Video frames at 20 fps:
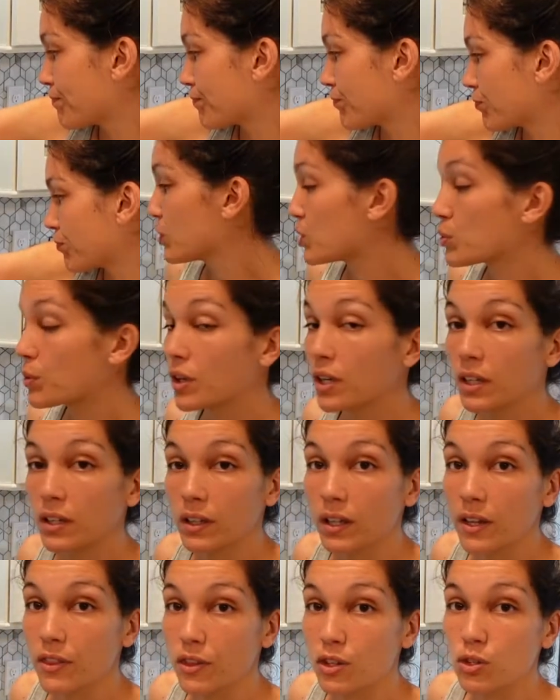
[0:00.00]
So we're gonna
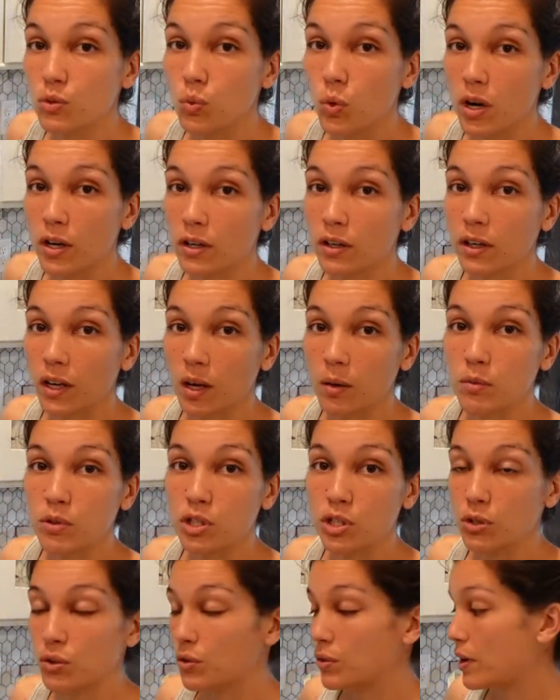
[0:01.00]
let this water come
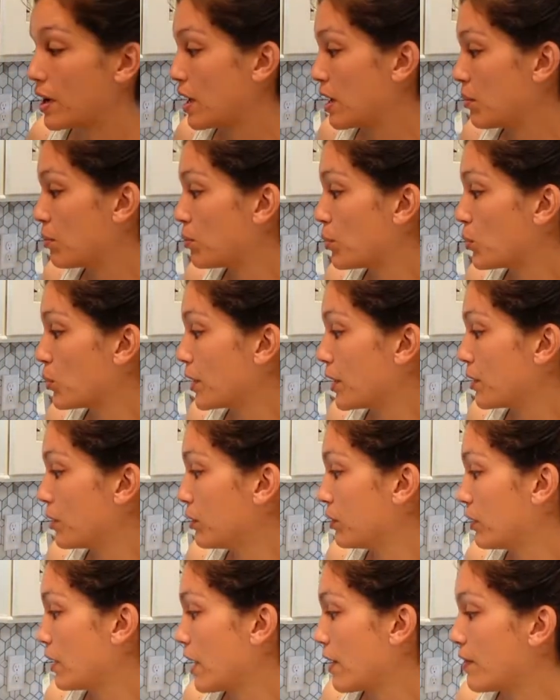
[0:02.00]
to a
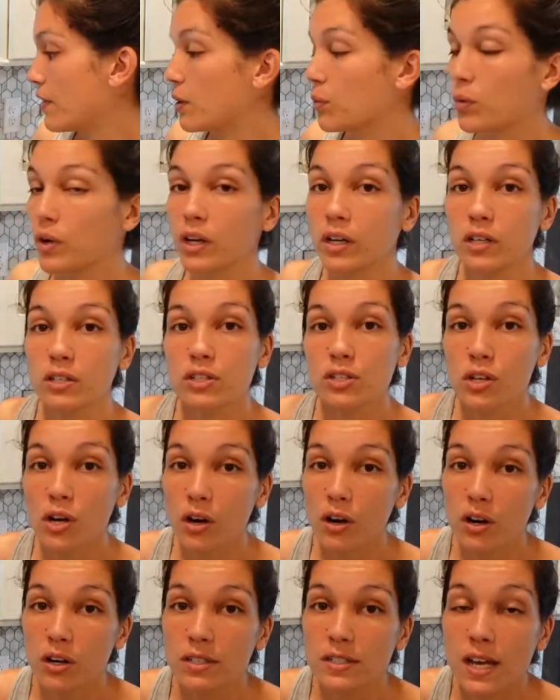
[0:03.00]
boil and then we're gonna start
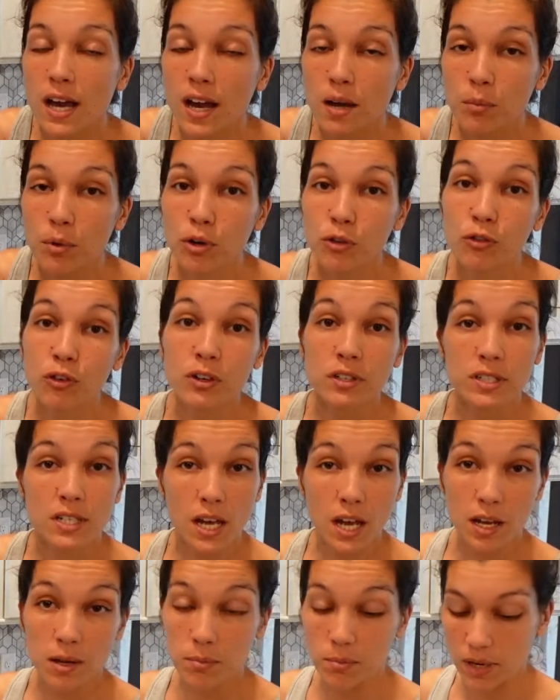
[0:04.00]
our timer for
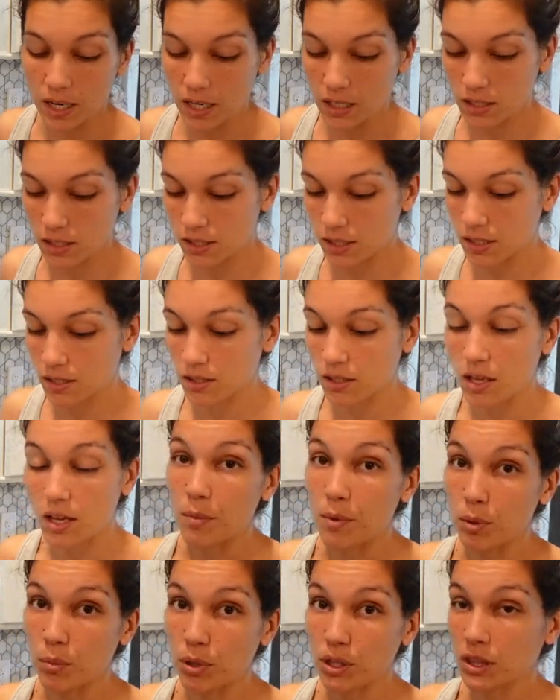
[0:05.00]
10 minutes. I'm
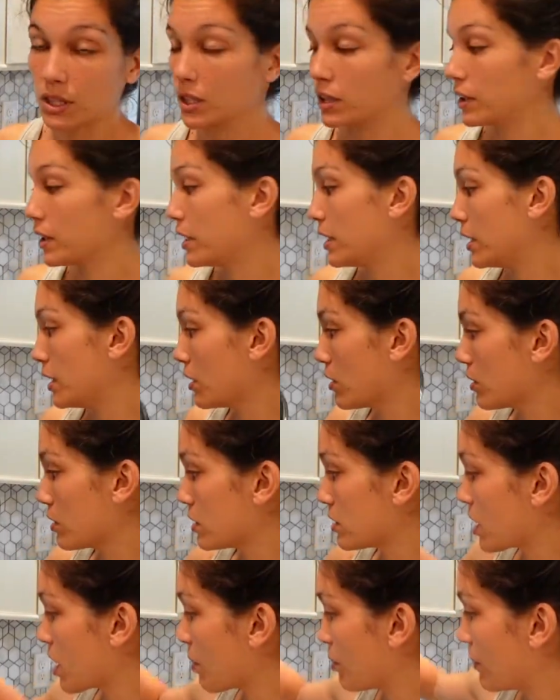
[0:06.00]
gonna put the lid on
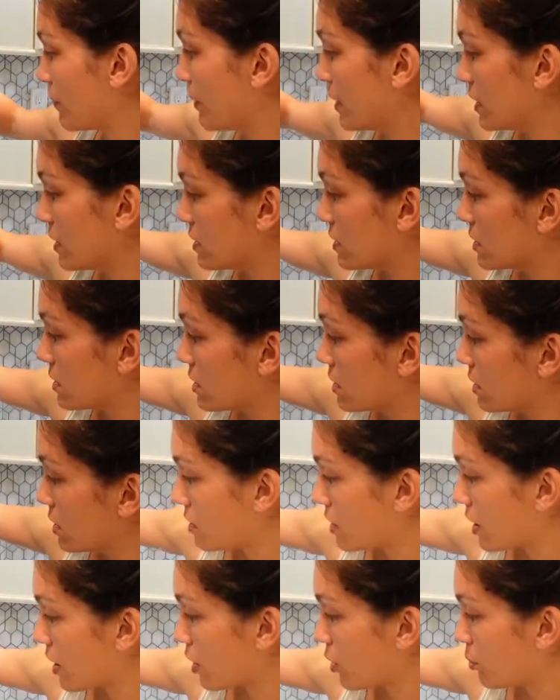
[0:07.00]
top of this
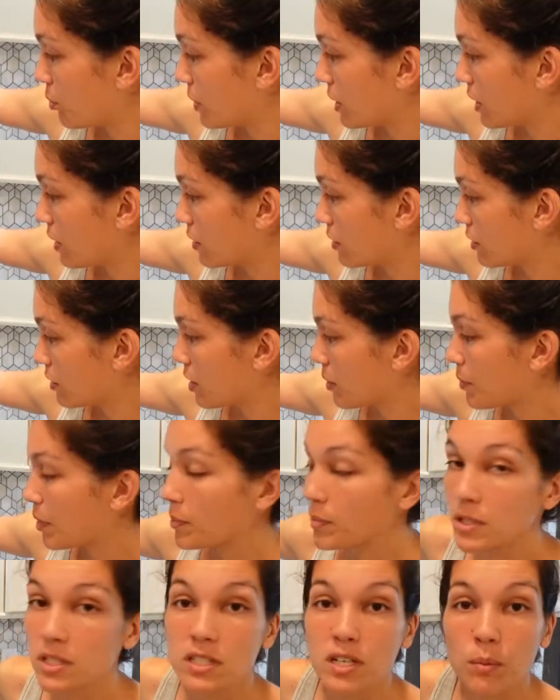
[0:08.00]
to help it come
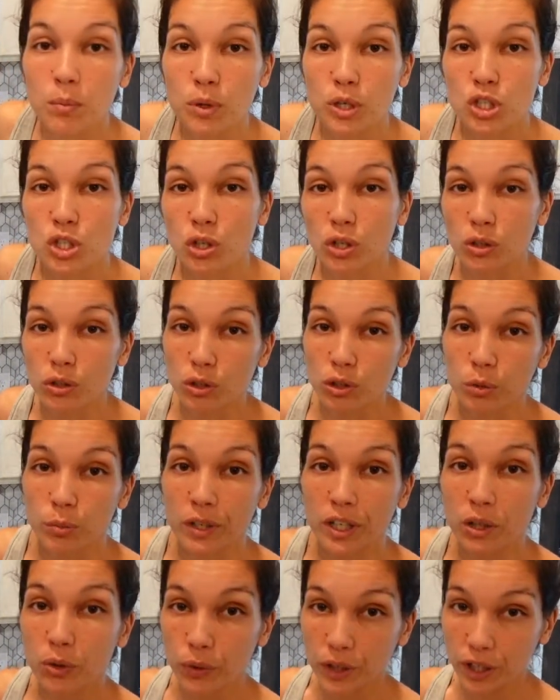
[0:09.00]
up to temperature a little
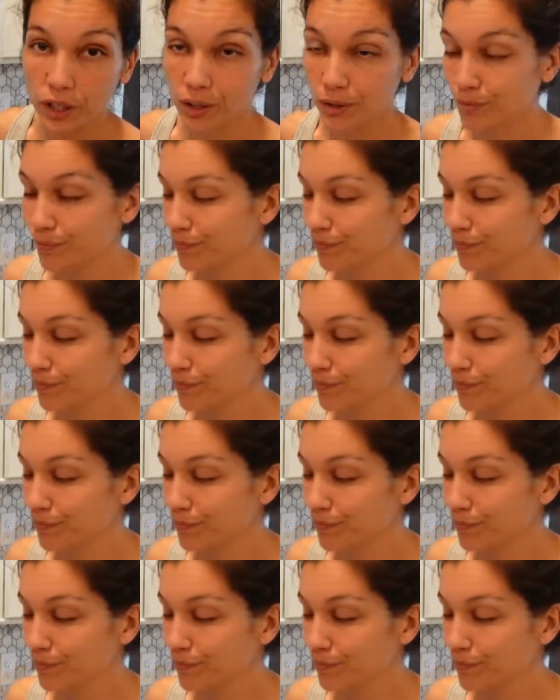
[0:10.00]
bit quicker.